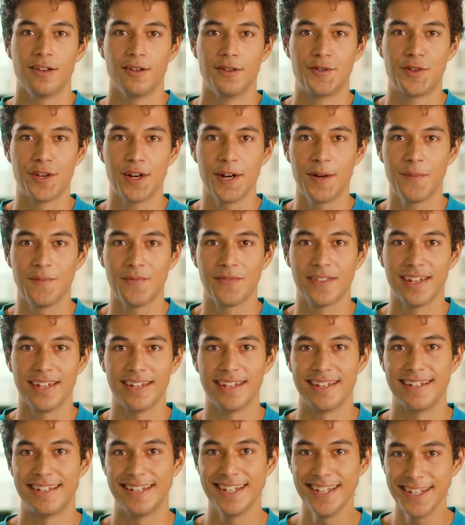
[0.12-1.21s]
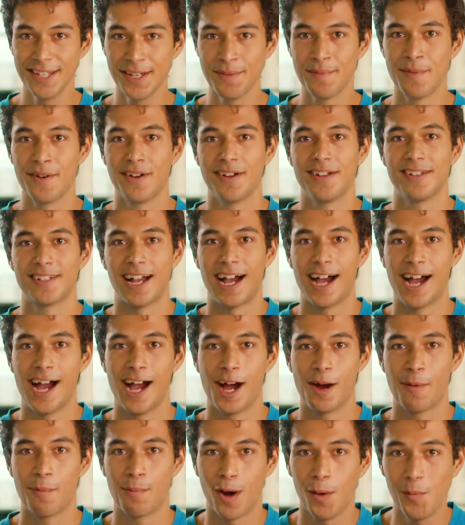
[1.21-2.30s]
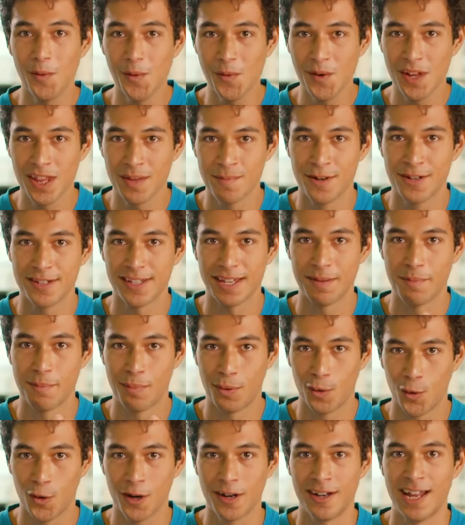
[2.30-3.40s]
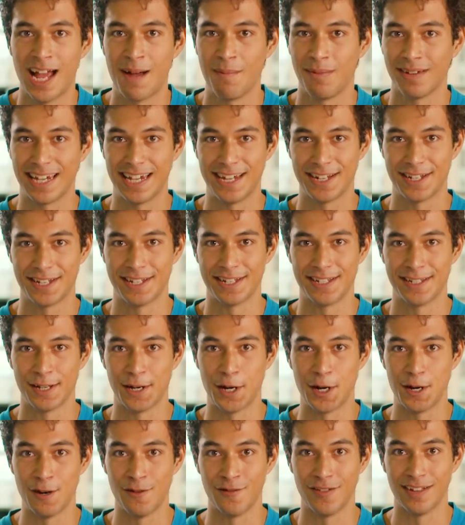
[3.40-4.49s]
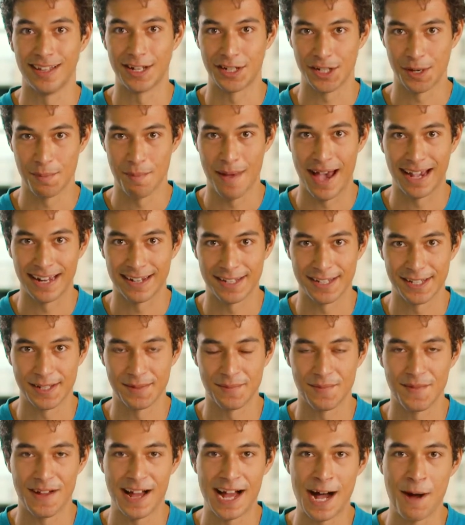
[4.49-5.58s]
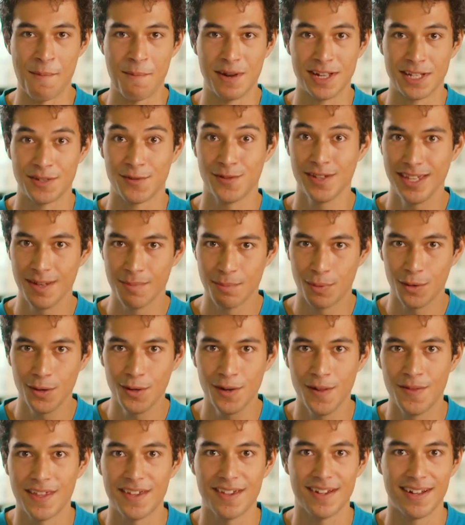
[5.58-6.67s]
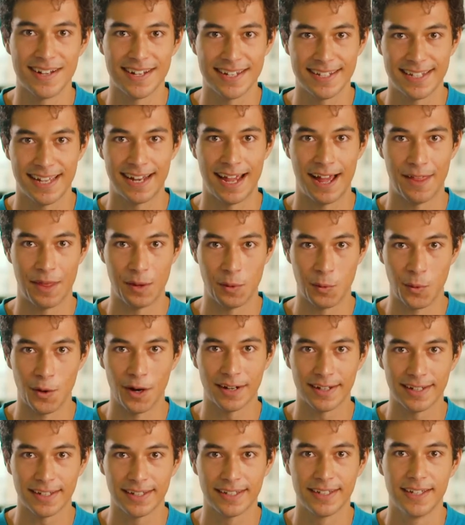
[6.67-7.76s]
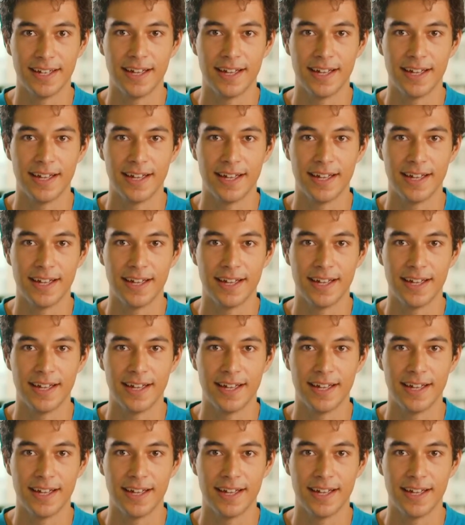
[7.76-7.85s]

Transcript: So DC motors are probably one of the most important applications of electromagnetism. Um, and it's really important that you understand how they work.